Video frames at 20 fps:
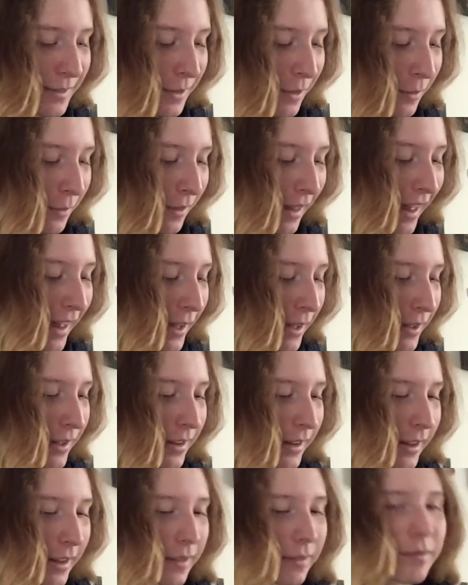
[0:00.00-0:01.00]
So that,
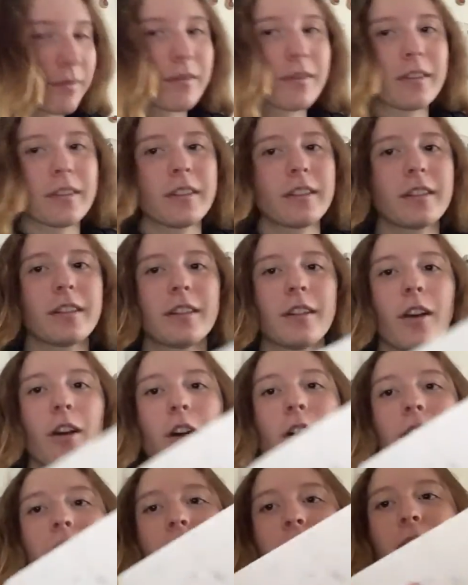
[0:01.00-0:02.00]
like,
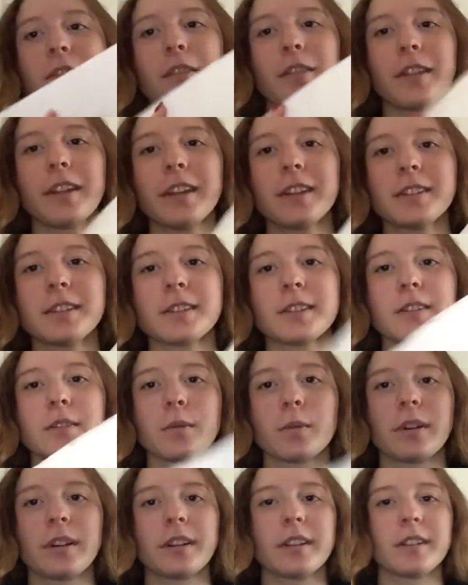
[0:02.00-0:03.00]
all of this
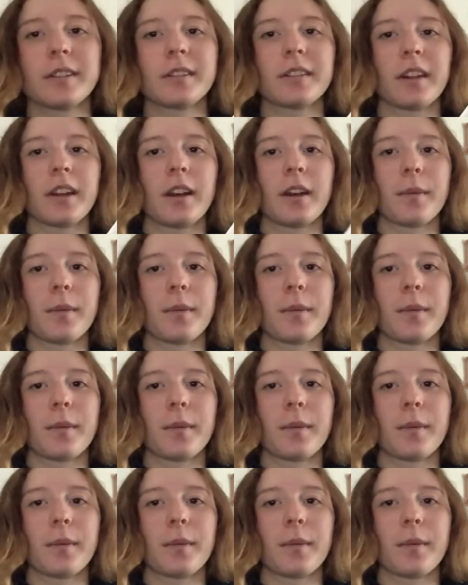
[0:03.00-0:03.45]
was